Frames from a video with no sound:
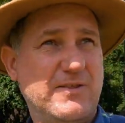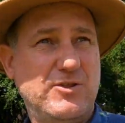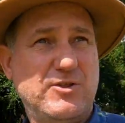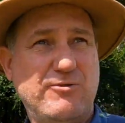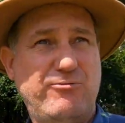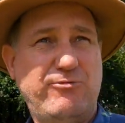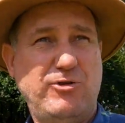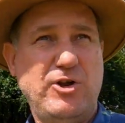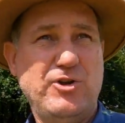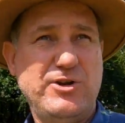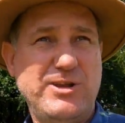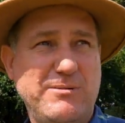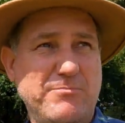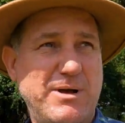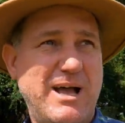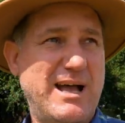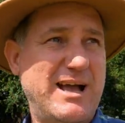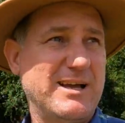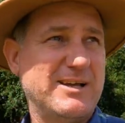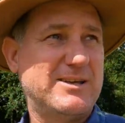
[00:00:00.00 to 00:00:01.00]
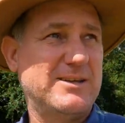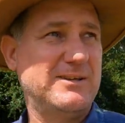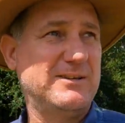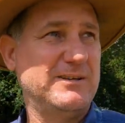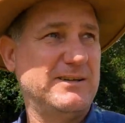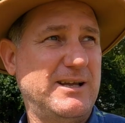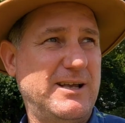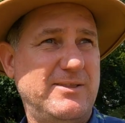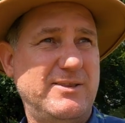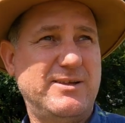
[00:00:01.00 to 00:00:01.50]
the floating market,
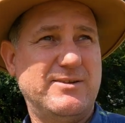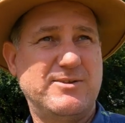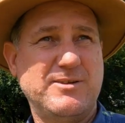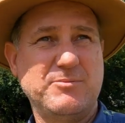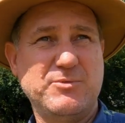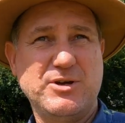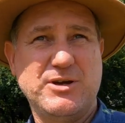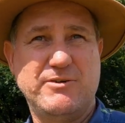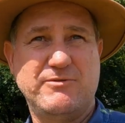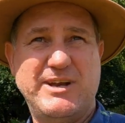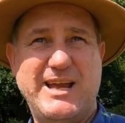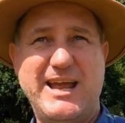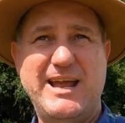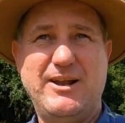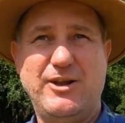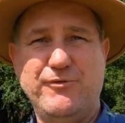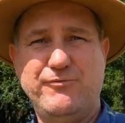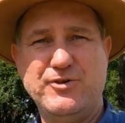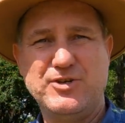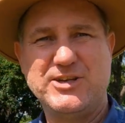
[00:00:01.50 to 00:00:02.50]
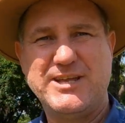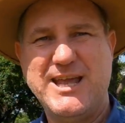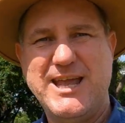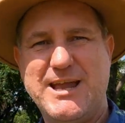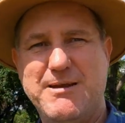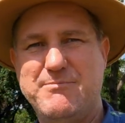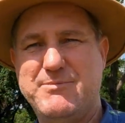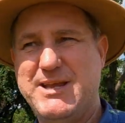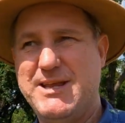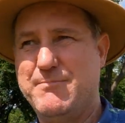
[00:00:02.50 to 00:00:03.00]
and there's some kind of an elephant
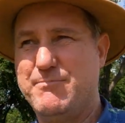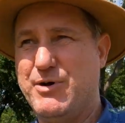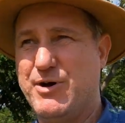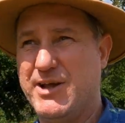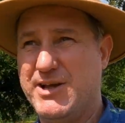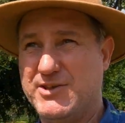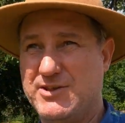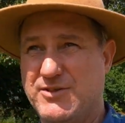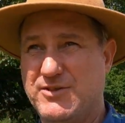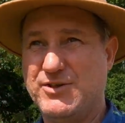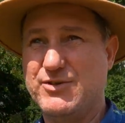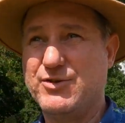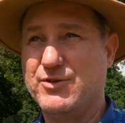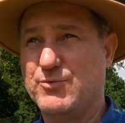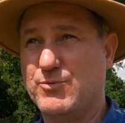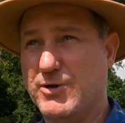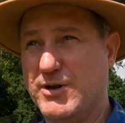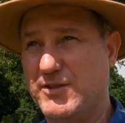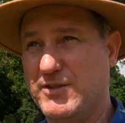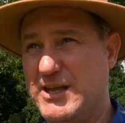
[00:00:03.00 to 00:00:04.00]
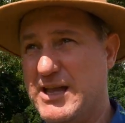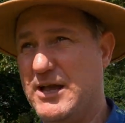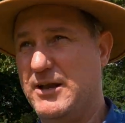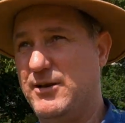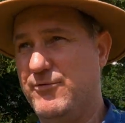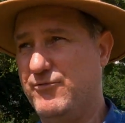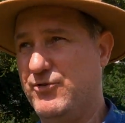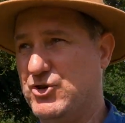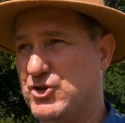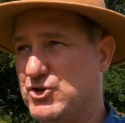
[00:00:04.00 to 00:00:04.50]
camp nearby. So this is one of the
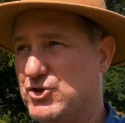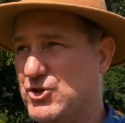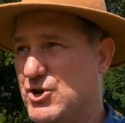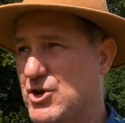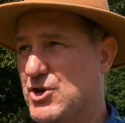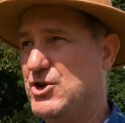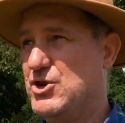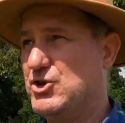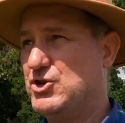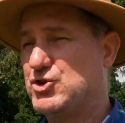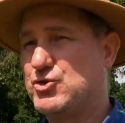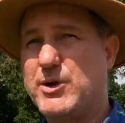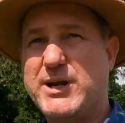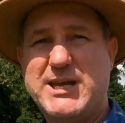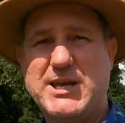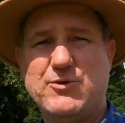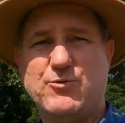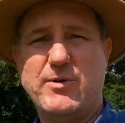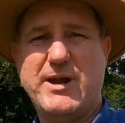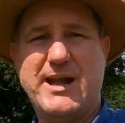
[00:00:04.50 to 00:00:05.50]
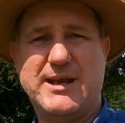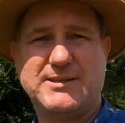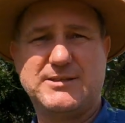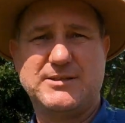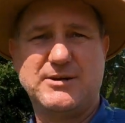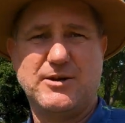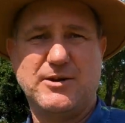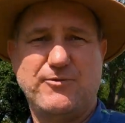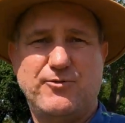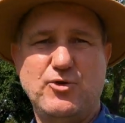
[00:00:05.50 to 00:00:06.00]
elephant trekking routes.
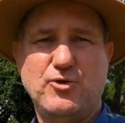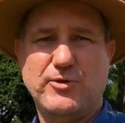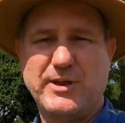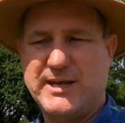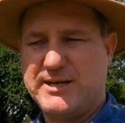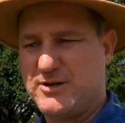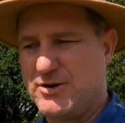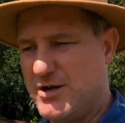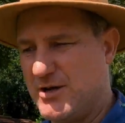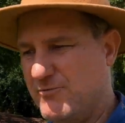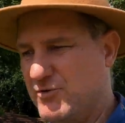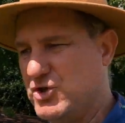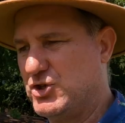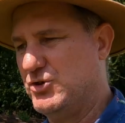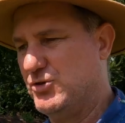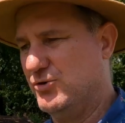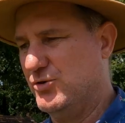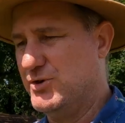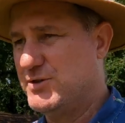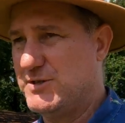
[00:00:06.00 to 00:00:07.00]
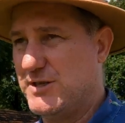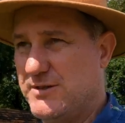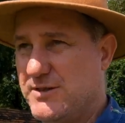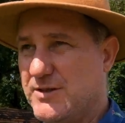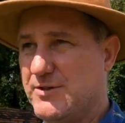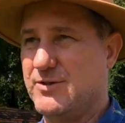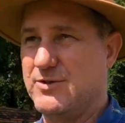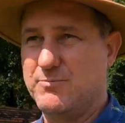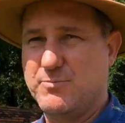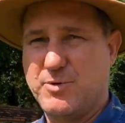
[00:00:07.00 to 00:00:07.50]
So if you're that kind of a tourist, then
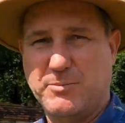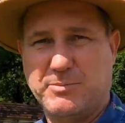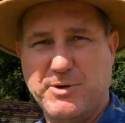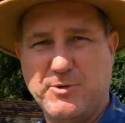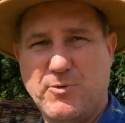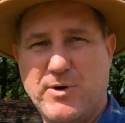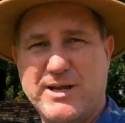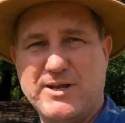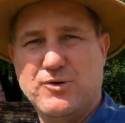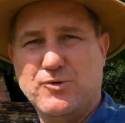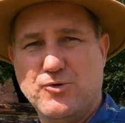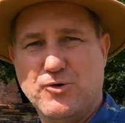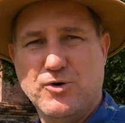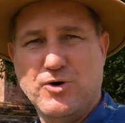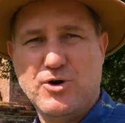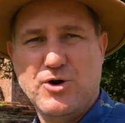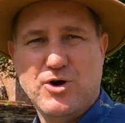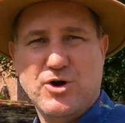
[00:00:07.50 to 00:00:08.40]
this is probably where you'll